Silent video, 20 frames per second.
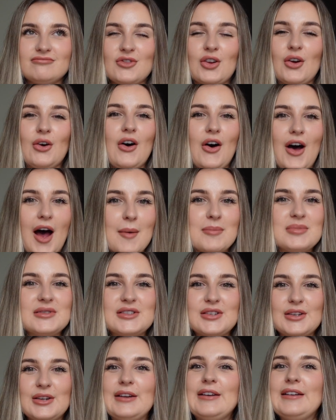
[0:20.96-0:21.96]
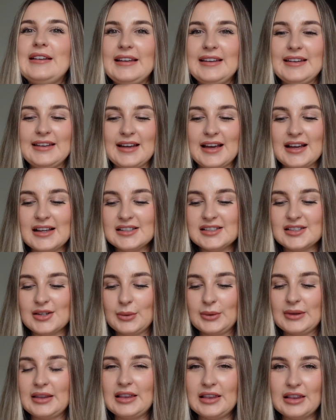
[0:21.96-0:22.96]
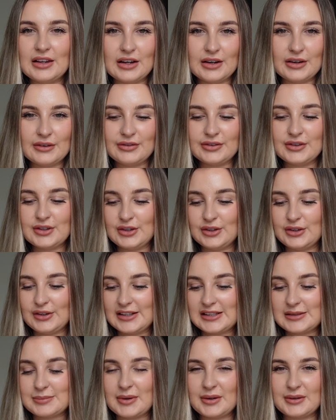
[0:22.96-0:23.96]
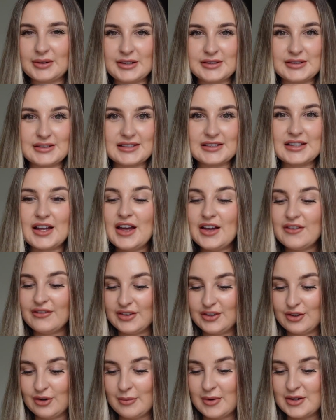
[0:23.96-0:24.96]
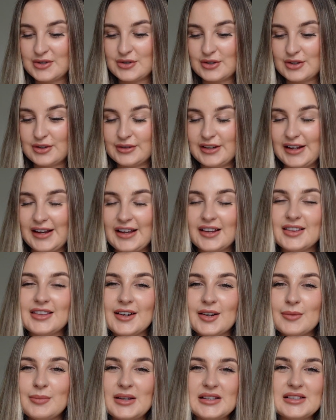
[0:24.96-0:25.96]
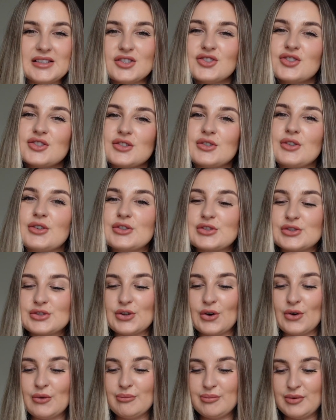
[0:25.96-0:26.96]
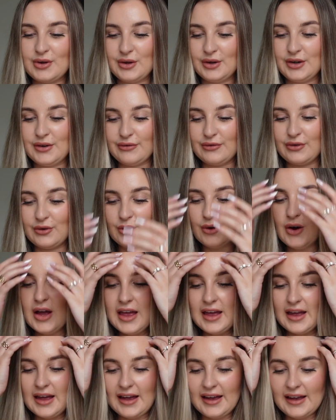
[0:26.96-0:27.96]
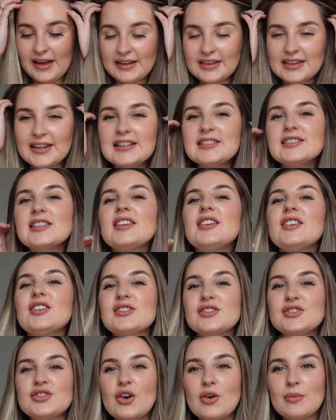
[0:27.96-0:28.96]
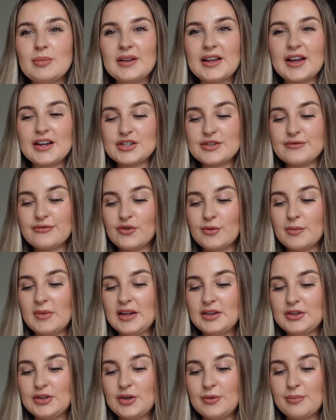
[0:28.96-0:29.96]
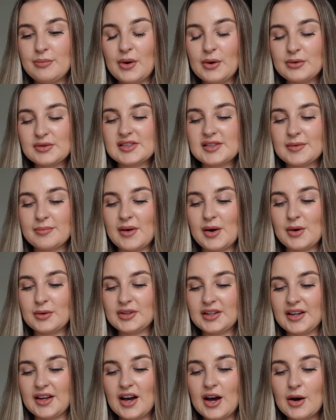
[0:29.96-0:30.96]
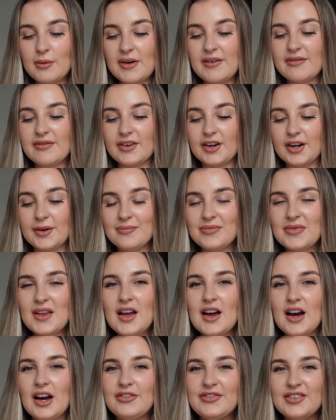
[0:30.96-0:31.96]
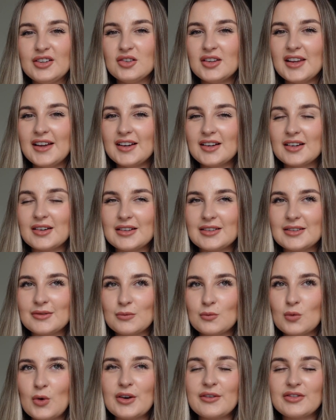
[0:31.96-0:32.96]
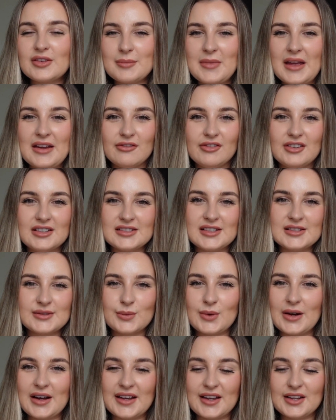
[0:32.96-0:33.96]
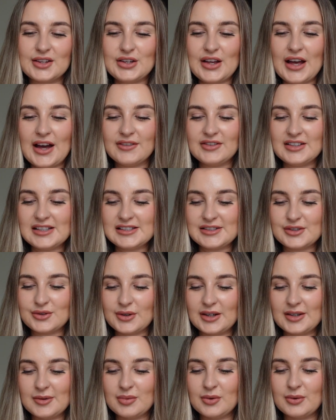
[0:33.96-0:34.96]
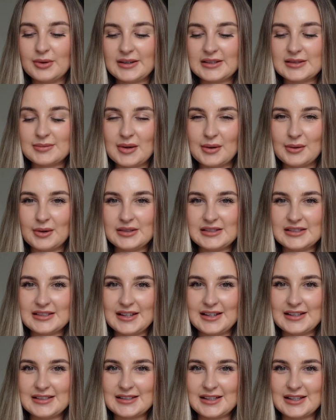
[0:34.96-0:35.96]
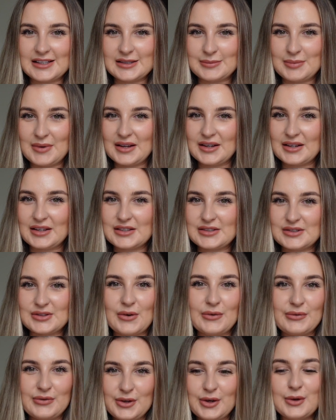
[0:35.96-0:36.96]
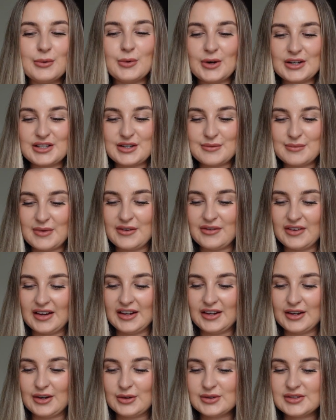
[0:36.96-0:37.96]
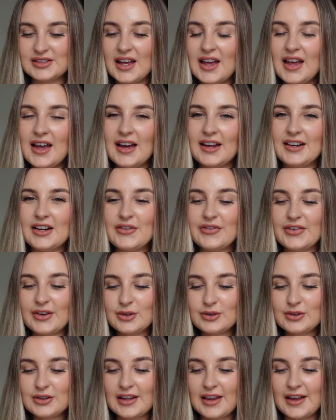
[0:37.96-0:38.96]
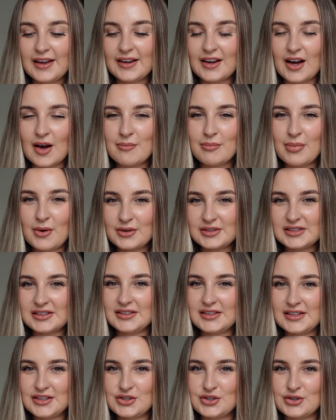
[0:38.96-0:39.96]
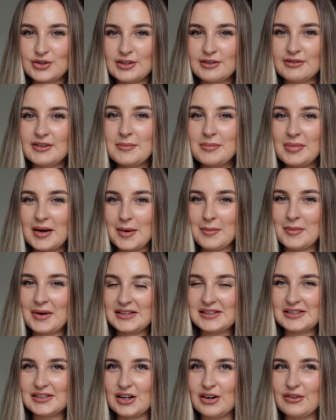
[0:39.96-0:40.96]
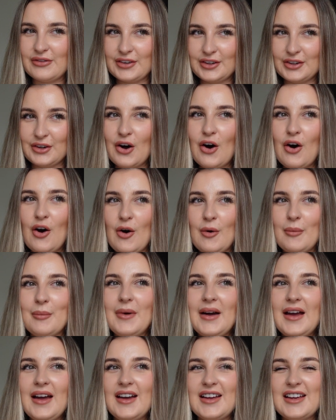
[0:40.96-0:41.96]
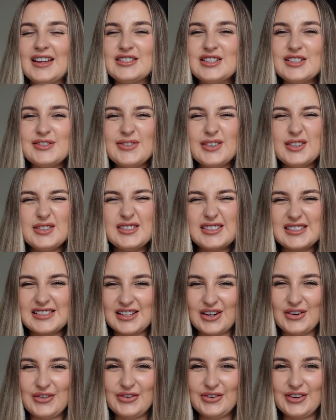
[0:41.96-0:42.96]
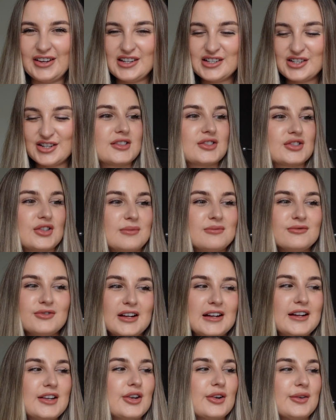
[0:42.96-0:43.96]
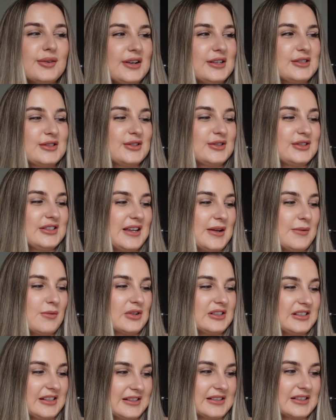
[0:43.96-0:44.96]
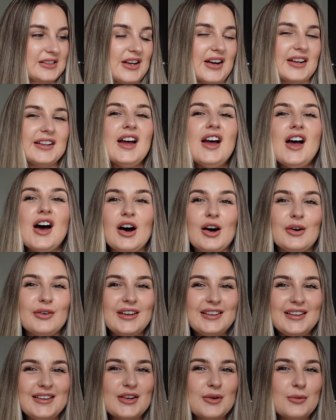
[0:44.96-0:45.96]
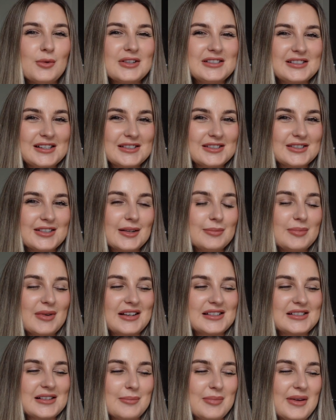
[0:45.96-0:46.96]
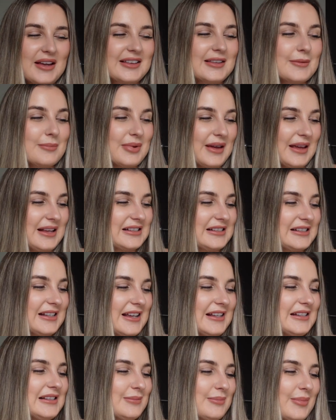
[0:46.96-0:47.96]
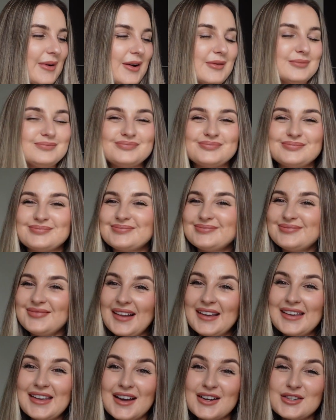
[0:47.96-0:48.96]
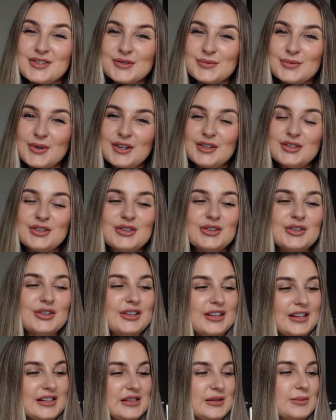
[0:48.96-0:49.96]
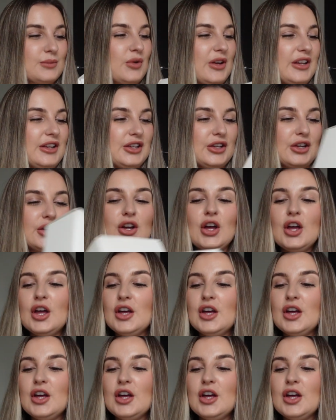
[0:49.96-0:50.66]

thought absolutely yes, I would love to experience FEDOMA jewelry. Their pieces just look so beautiful, and they said there's no obligation for me to post about it. However, I feel like one of the main reasons why I get to have these incredible experiences is because of you watching my videos, and I felt like unboxing this jewelry by myself at home, it just felt selfish. So I'm really curious to see what's inside. I already know what's inside because I picked the pieces, but yeah, I just wanted to do this with you.